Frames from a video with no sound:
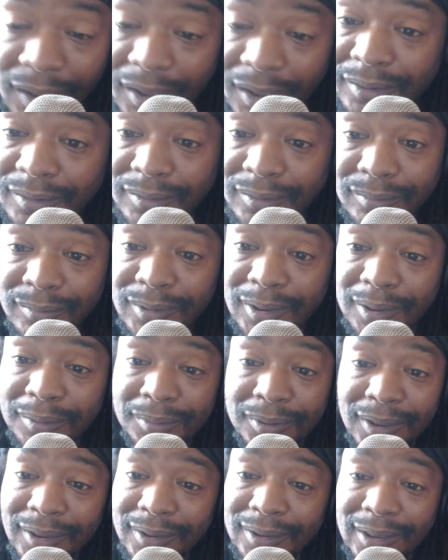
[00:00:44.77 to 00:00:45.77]
and you know
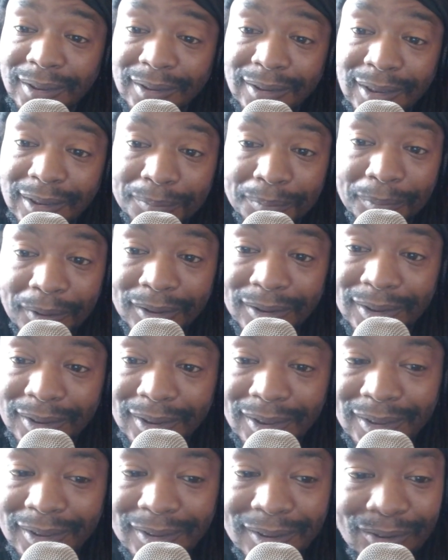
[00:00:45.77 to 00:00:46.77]
what I'm saying. That's that's
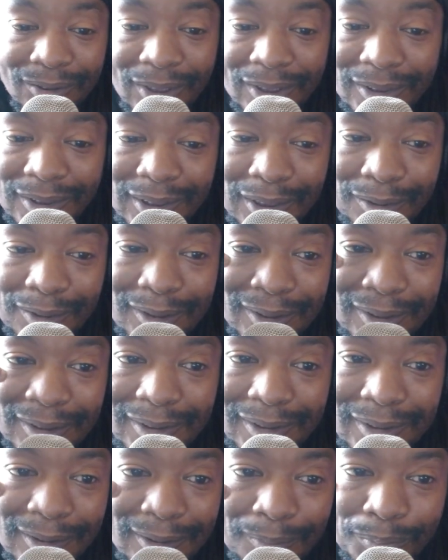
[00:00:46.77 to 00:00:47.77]
basically it. The criteria
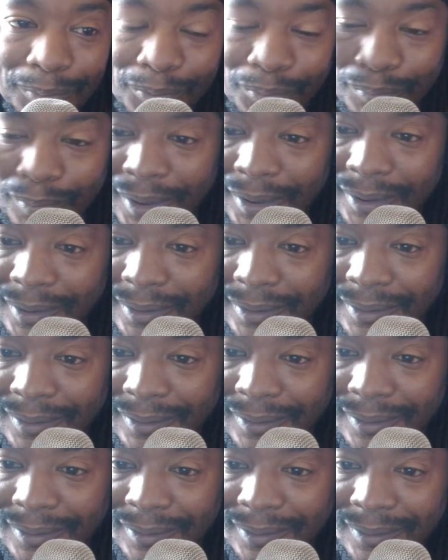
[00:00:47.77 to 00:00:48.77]
is simple, bro.
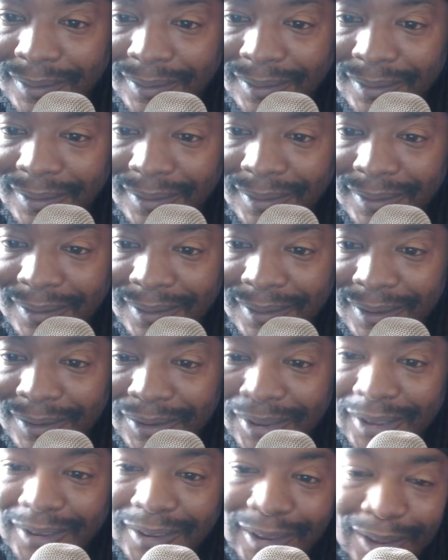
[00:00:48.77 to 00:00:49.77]

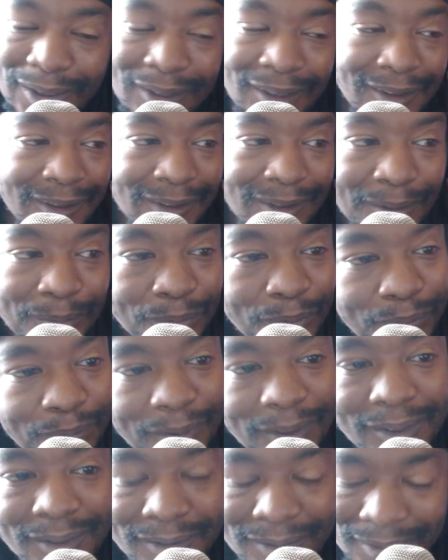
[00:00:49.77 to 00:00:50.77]
Criteria is simple,
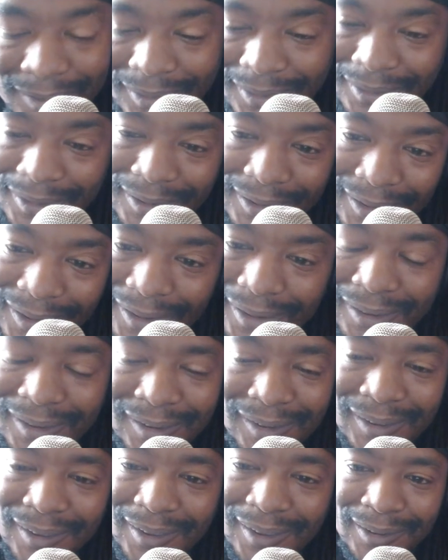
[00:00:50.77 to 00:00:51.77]
but
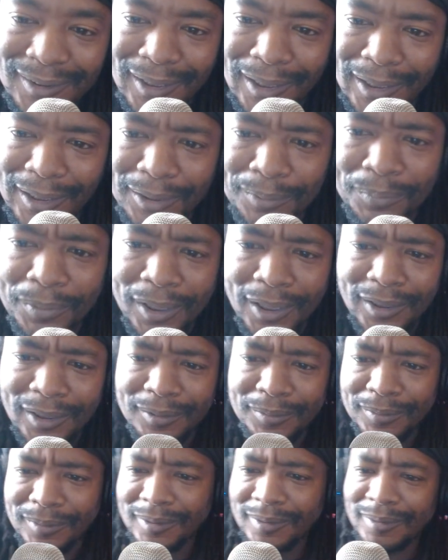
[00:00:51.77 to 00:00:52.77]
not everybody
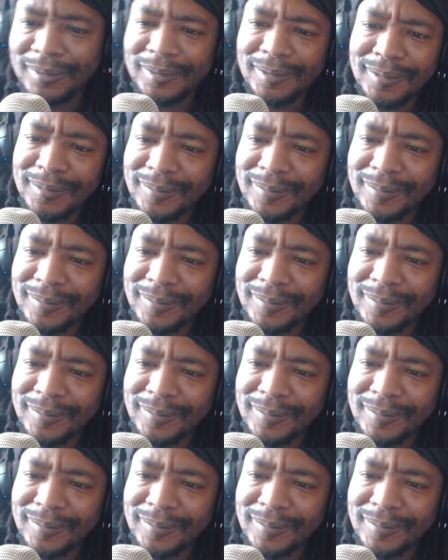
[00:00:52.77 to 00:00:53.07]
can